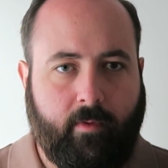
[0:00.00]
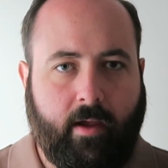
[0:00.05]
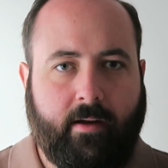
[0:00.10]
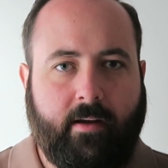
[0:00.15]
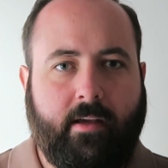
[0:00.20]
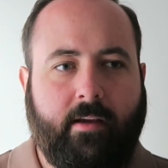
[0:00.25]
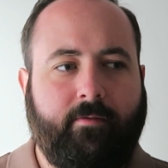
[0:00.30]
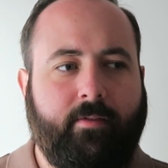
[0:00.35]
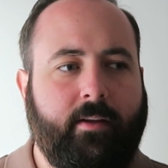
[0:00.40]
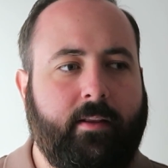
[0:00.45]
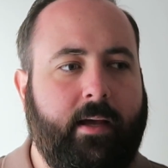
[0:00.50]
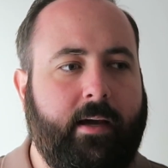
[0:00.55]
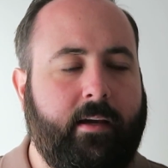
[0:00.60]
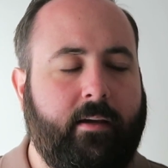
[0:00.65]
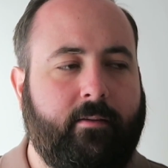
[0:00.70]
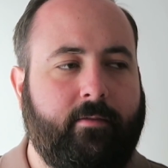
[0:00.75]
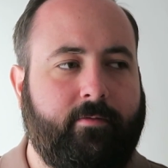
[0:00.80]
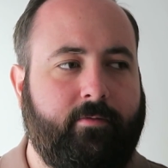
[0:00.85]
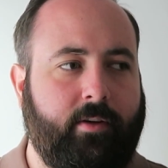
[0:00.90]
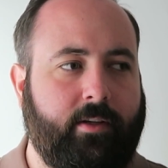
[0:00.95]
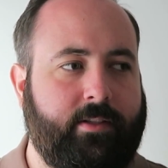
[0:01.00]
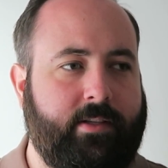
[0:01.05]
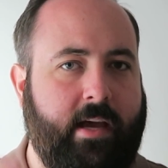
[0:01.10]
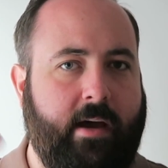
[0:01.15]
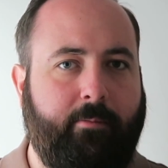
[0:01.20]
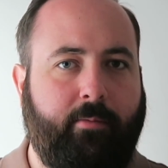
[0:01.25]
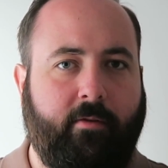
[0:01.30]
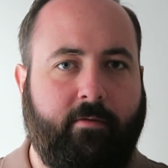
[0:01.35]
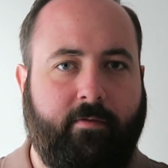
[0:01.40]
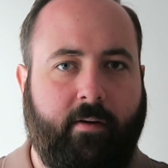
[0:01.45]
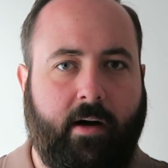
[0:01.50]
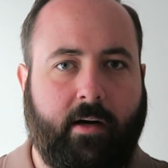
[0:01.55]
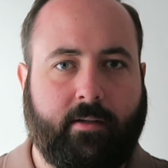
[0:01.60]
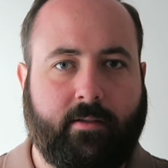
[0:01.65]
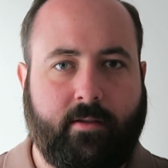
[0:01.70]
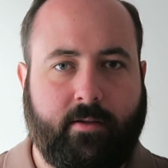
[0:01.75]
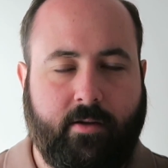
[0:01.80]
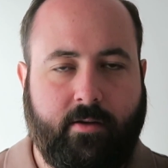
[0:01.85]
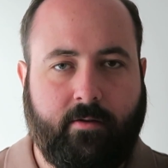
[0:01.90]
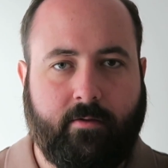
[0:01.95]
and even for example,
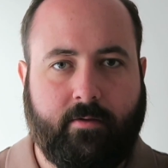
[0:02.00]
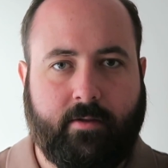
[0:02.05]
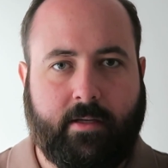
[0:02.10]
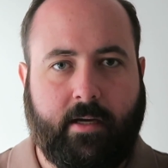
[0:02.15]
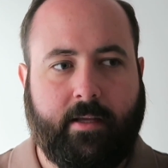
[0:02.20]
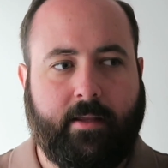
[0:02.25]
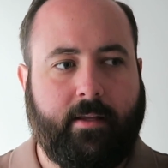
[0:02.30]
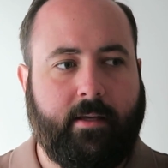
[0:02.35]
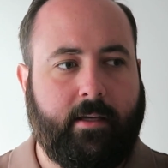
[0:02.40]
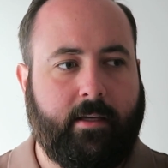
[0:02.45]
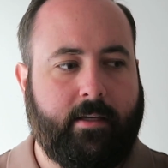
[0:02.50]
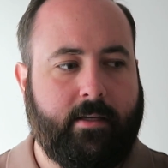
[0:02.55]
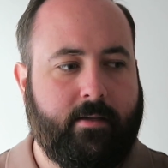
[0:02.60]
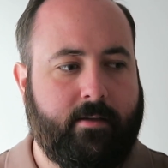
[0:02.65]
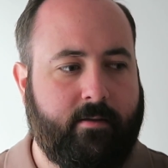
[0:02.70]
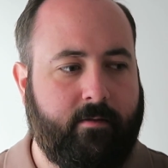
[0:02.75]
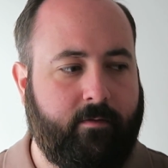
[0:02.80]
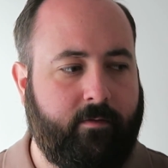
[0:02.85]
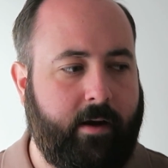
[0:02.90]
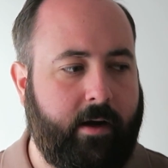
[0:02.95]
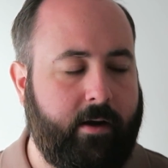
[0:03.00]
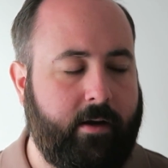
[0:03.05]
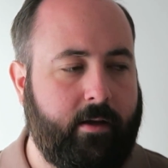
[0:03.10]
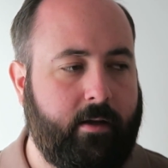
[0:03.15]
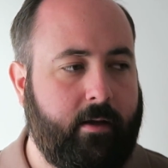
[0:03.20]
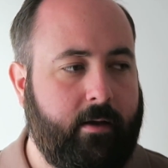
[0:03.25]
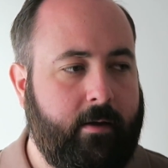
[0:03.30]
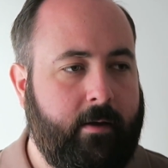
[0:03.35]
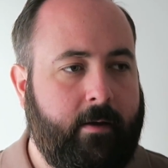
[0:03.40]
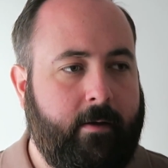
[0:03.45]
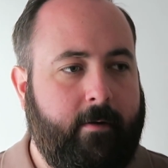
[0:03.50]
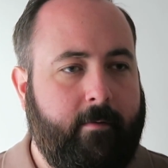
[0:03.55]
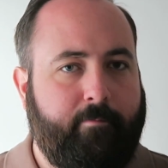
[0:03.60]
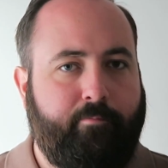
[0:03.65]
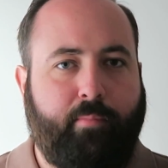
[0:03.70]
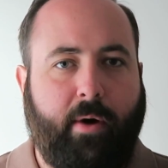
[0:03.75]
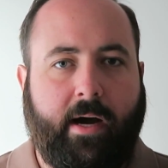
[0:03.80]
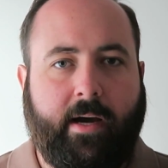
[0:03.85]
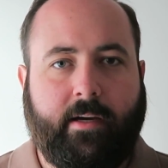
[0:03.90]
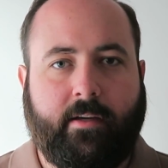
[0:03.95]
Fox News, I think, is a very
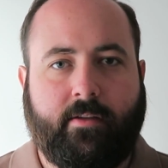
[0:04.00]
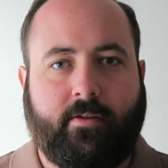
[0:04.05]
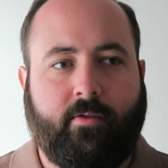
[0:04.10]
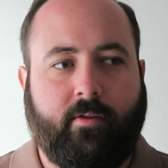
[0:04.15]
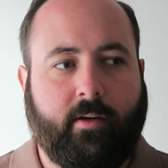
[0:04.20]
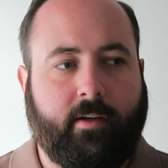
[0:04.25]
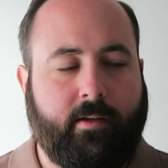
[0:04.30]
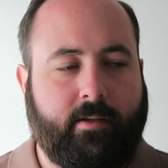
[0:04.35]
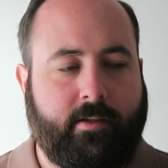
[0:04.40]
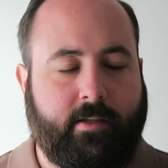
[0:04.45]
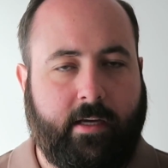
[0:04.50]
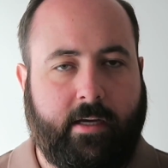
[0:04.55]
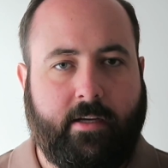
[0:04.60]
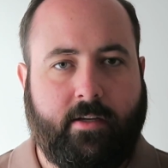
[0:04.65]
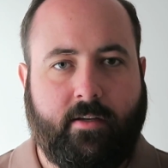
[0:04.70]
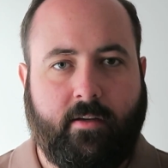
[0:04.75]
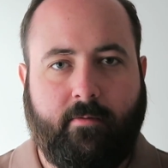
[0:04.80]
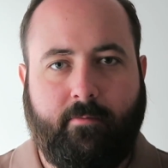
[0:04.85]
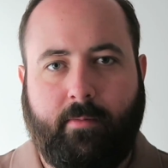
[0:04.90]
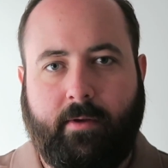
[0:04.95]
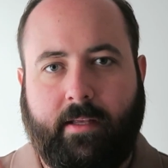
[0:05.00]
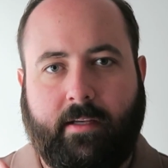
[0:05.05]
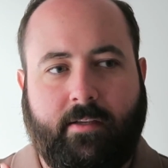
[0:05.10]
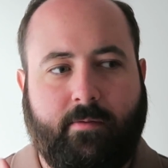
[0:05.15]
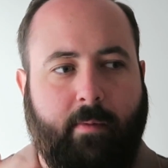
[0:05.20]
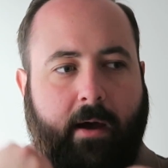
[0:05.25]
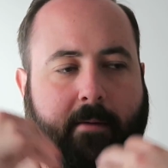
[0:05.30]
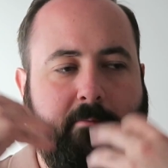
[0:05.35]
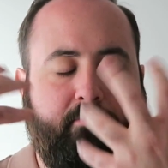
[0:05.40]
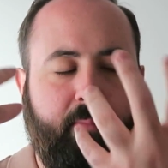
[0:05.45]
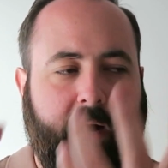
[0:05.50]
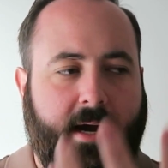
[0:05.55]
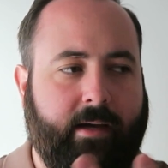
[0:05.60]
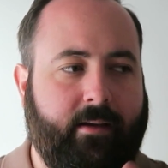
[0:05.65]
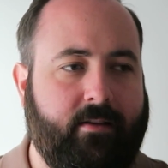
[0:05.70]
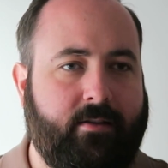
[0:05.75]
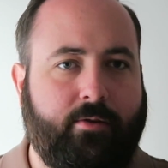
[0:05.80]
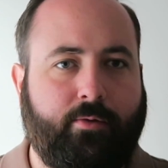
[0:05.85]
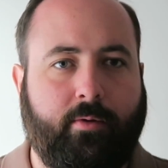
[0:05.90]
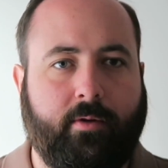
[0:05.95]
biased organization, but that's my
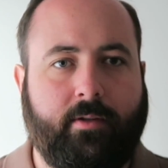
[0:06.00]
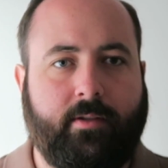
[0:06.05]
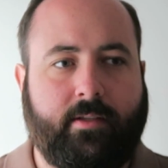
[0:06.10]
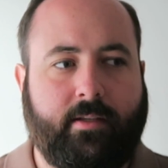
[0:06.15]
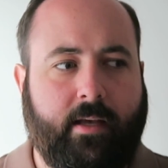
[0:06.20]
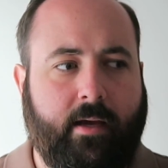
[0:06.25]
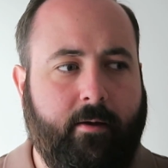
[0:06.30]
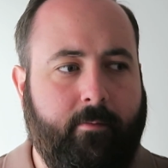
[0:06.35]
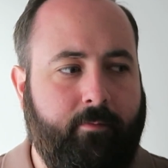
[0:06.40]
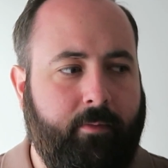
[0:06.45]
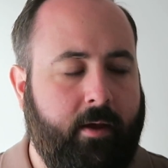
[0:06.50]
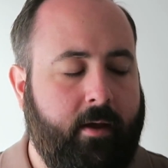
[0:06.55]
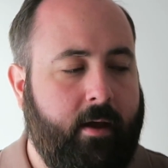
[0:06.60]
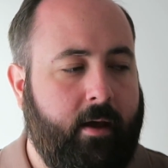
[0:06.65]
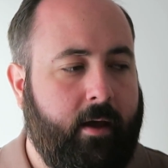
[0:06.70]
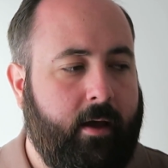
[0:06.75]
bias towards them.